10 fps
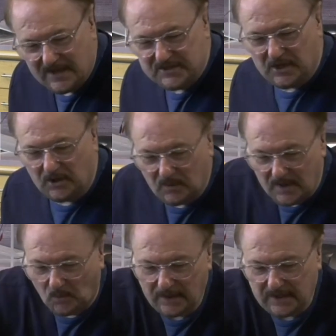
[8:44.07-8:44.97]
So
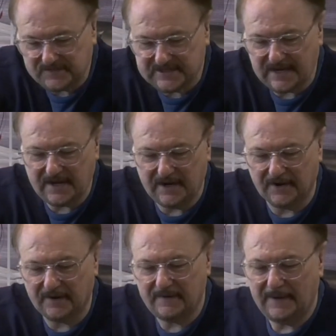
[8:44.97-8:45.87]
what you've seen
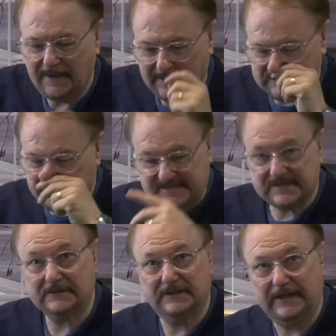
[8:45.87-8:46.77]
here is
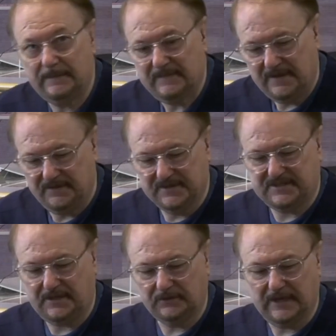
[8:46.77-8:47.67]
basically the
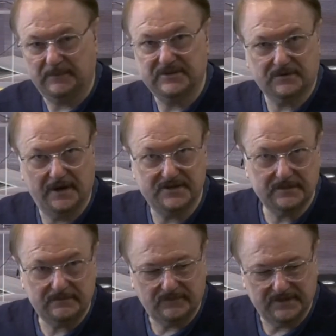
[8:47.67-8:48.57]
steel
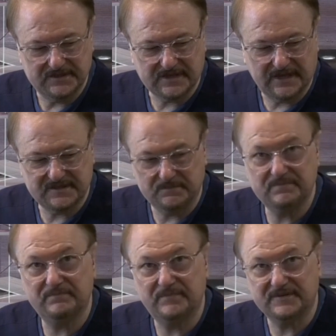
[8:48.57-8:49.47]
demonstration. We just got some,
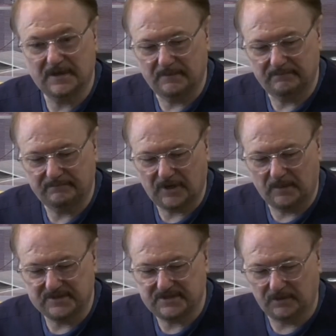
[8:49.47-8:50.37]
some
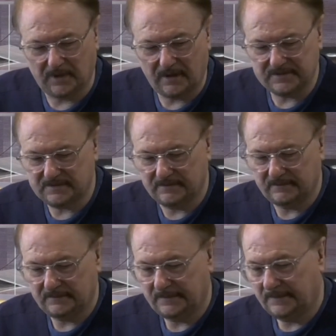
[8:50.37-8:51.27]
carbon steel balls.
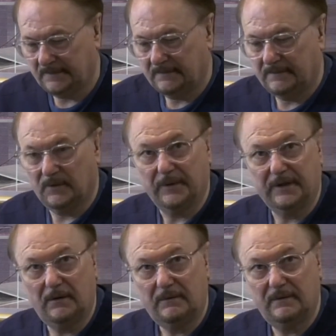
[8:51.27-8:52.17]
There we
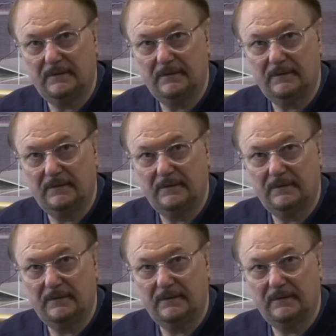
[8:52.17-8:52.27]
go.